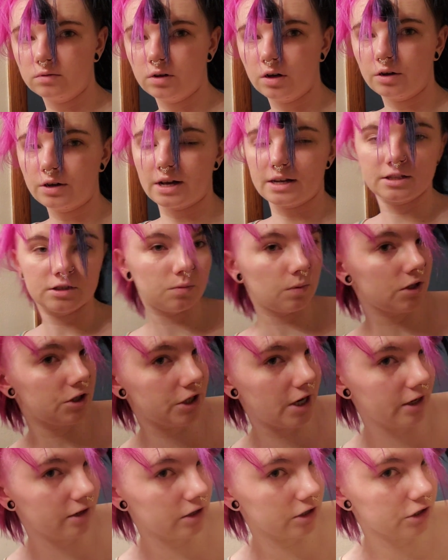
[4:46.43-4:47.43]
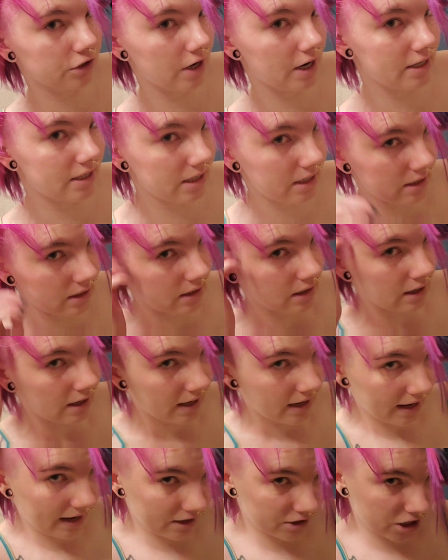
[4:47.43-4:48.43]
Okay, so once your hair looks crazy,
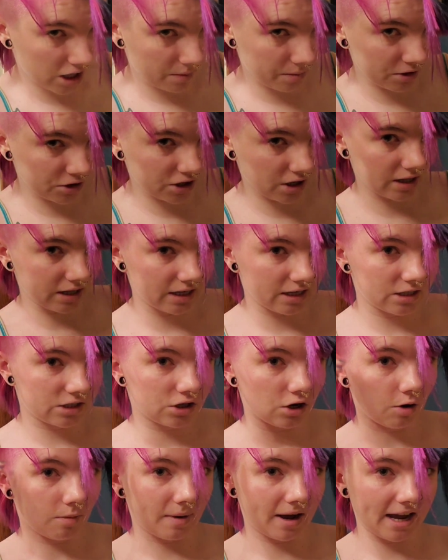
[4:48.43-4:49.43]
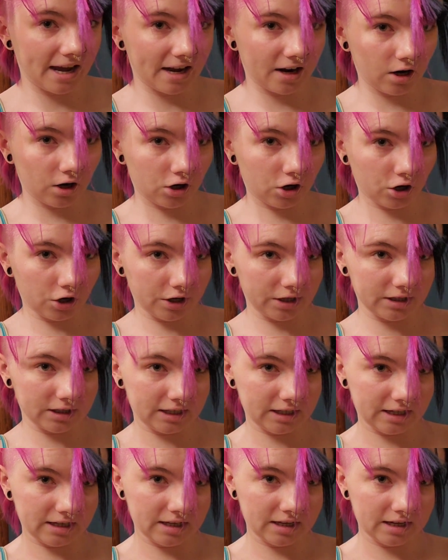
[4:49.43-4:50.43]
have shaping gel on it. So my hair
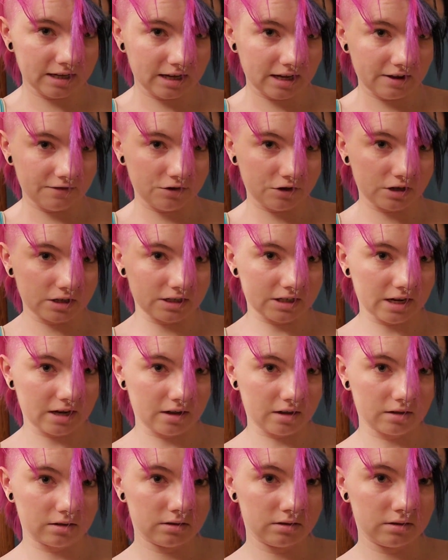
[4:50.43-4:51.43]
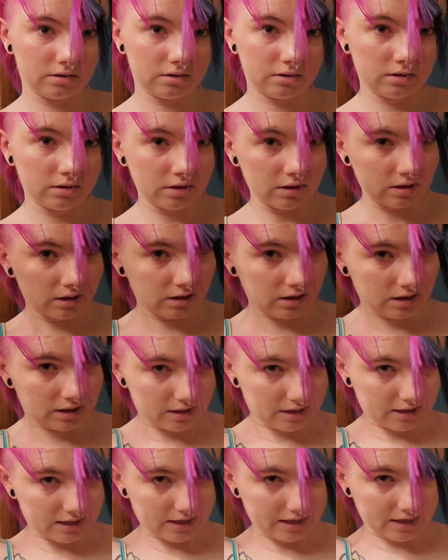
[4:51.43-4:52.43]
currently, if you can tell,
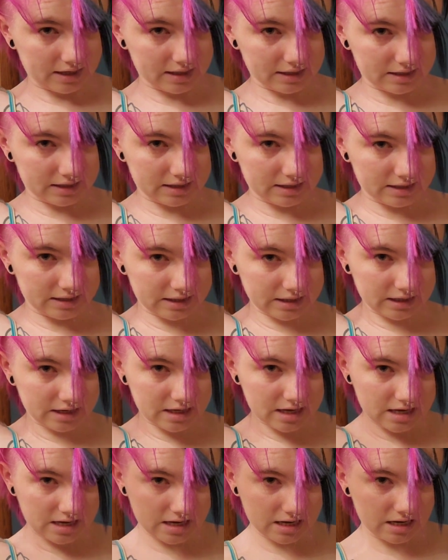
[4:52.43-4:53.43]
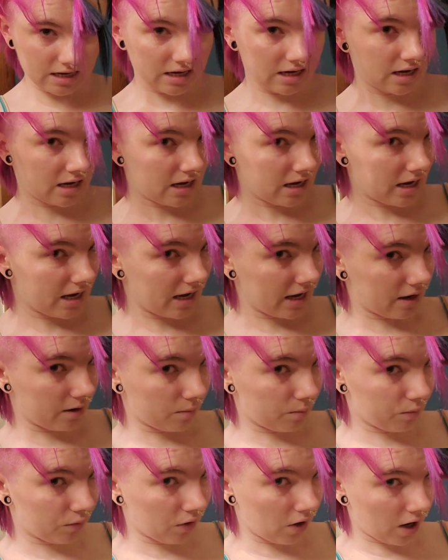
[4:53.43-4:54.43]
is sticky
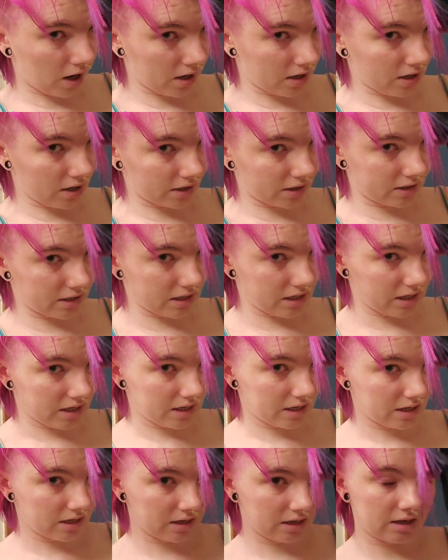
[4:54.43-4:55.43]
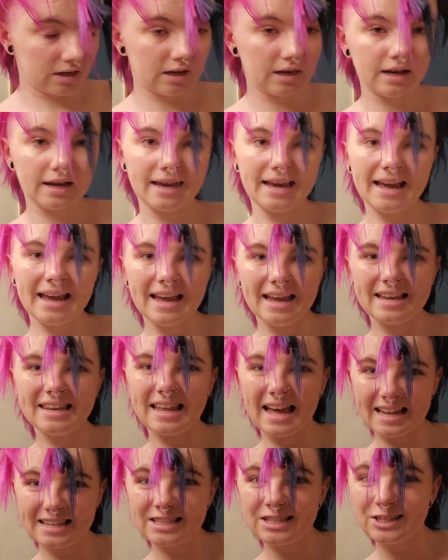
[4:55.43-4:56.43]
and producty, and
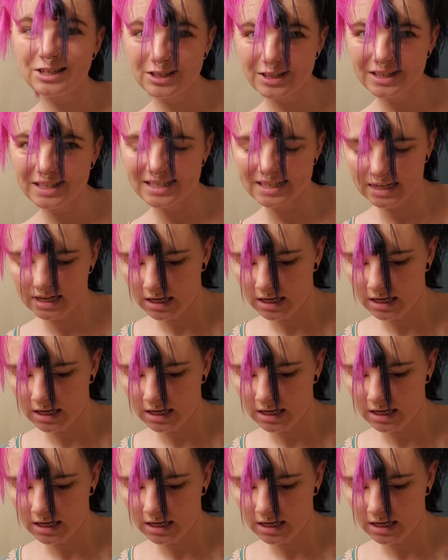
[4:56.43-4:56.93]
that's good.